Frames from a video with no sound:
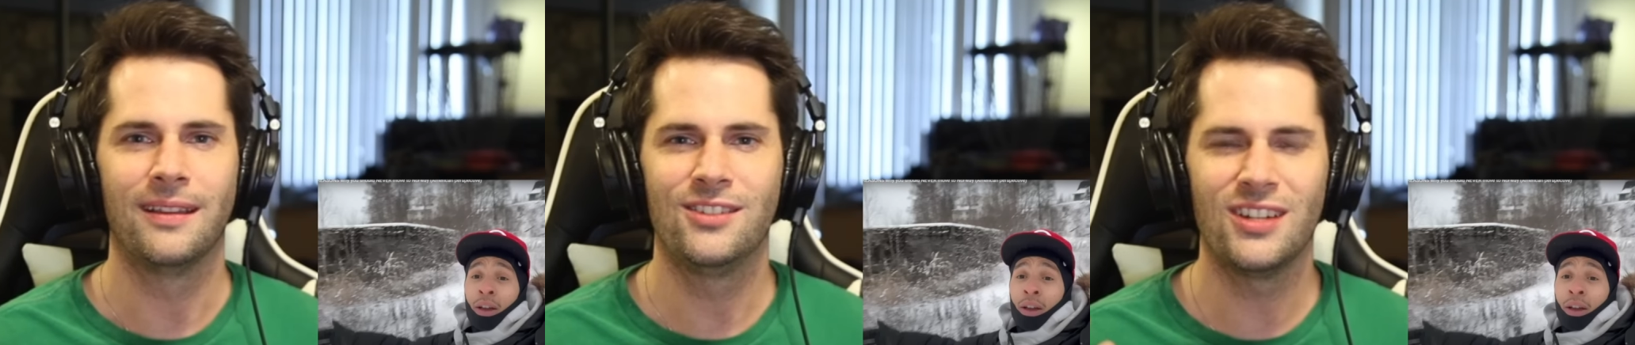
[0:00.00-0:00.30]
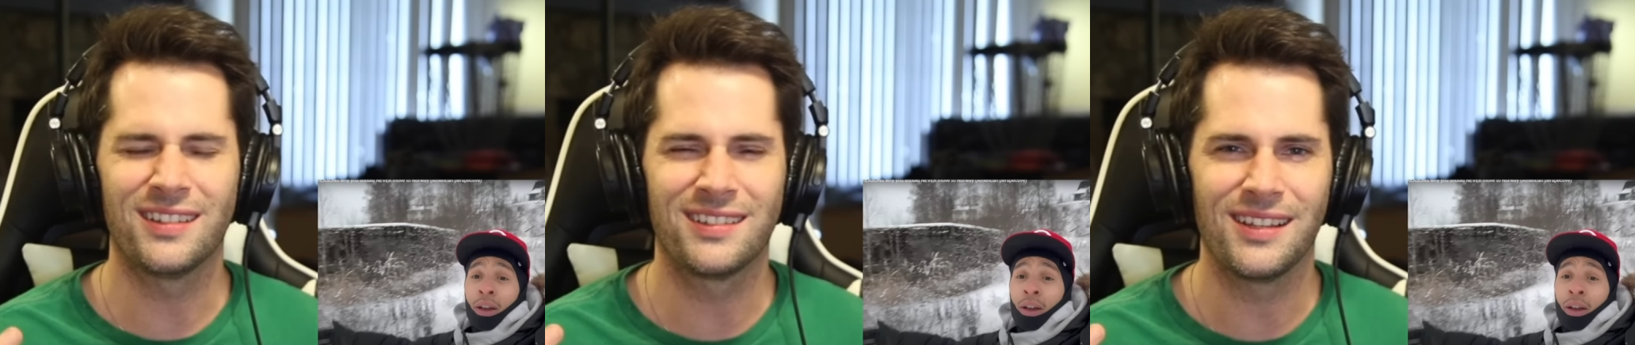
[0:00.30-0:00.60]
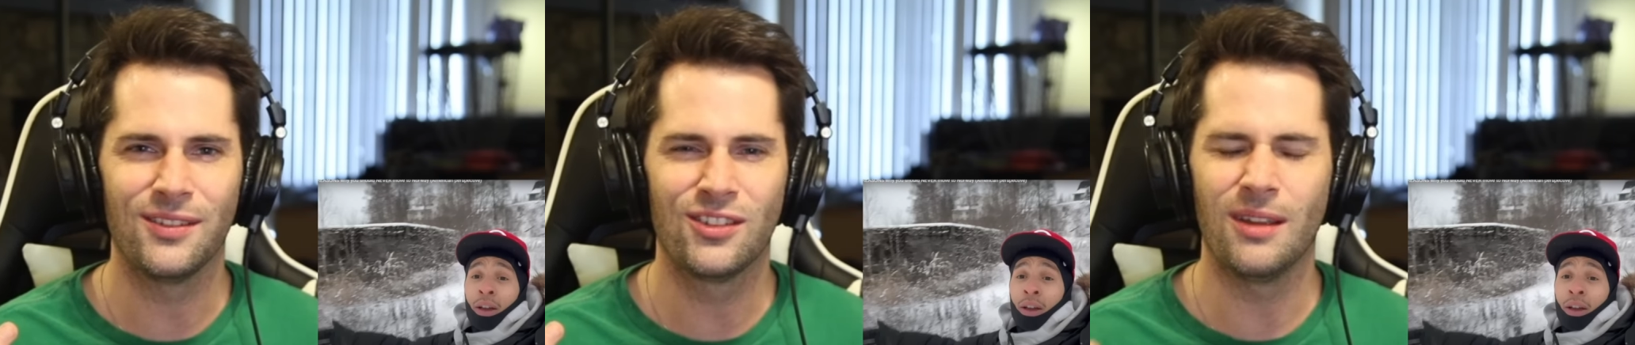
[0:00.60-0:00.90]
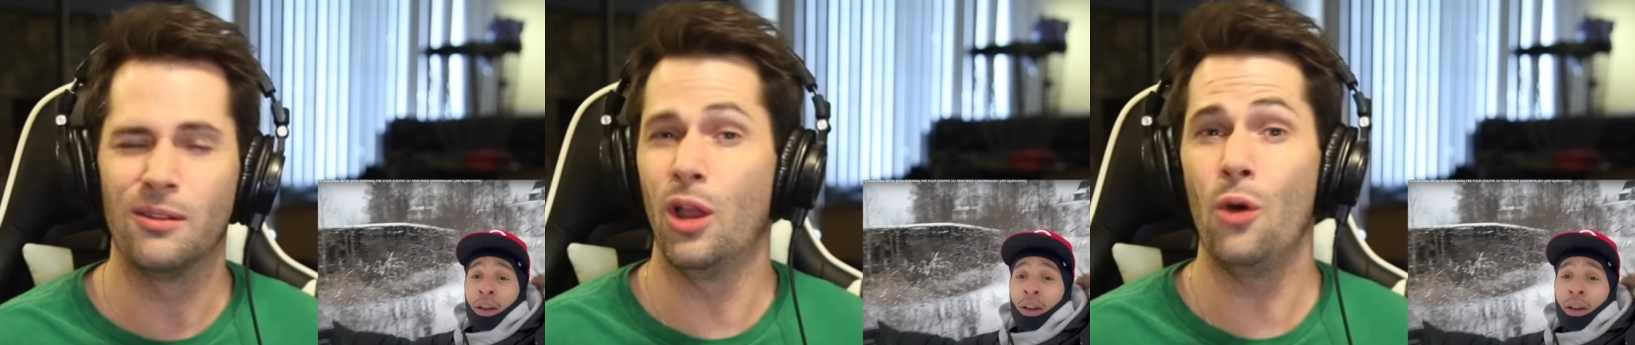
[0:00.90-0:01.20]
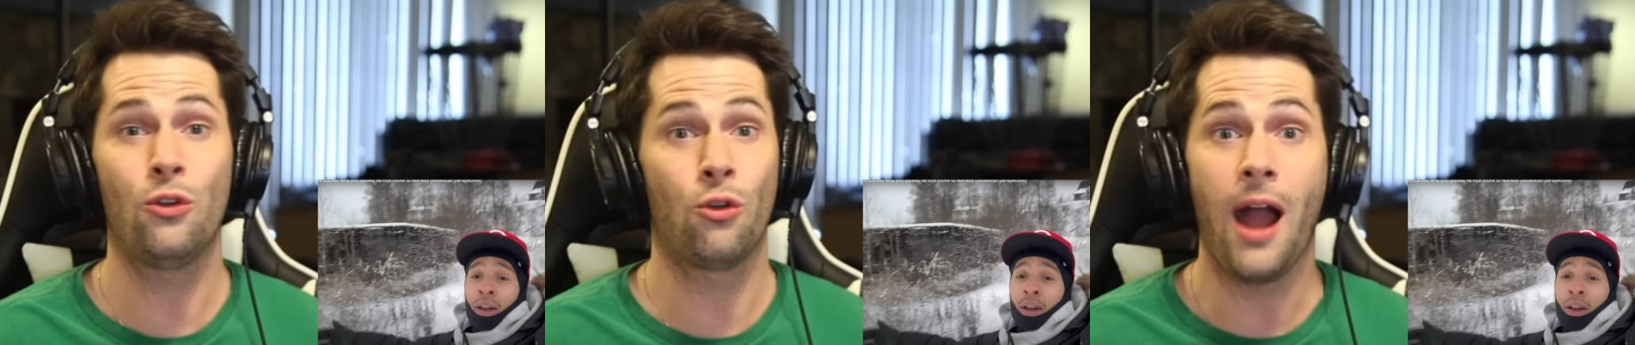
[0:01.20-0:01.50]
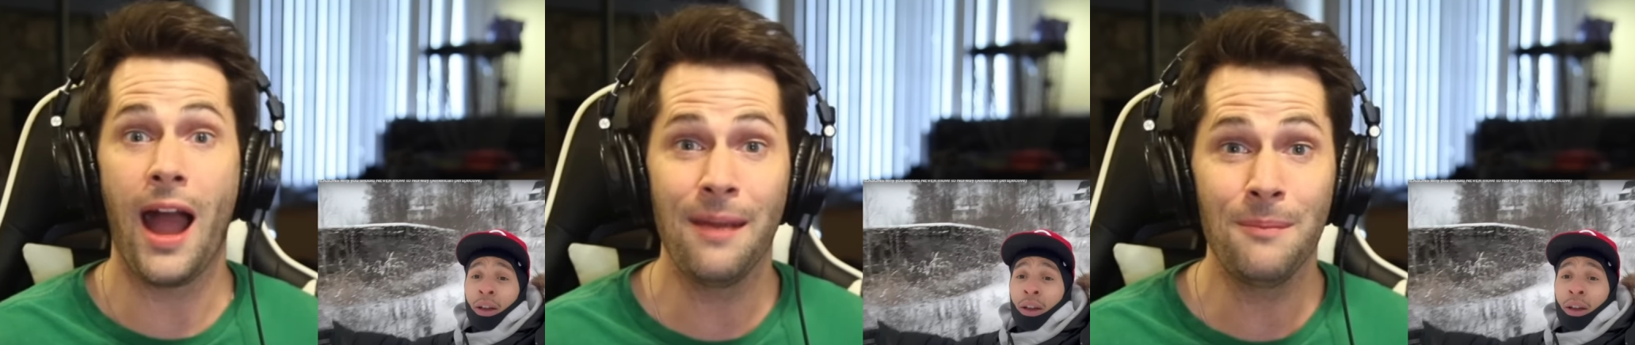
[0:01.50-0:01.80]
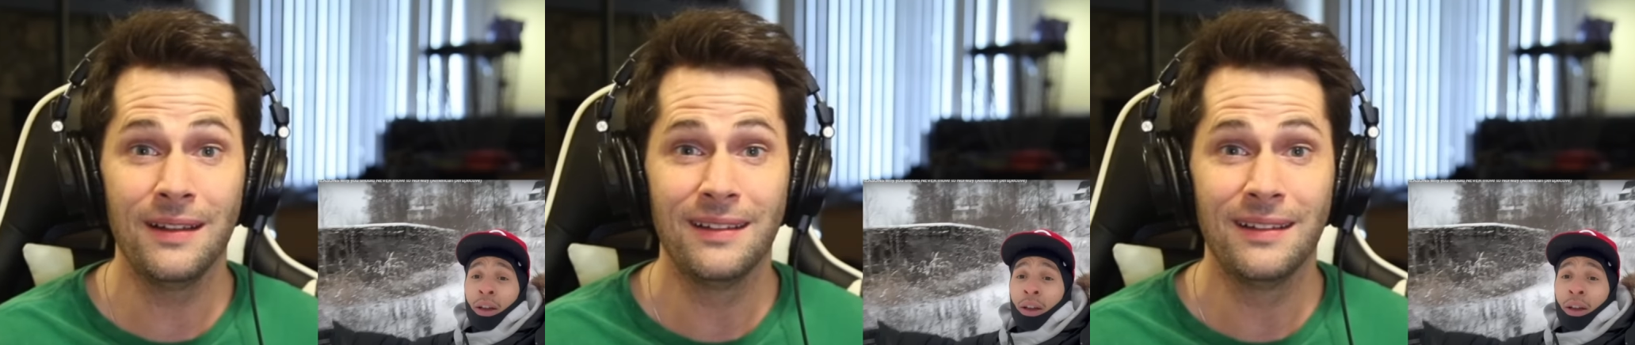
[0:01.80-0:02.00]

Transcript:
Speaker 1: just low crime.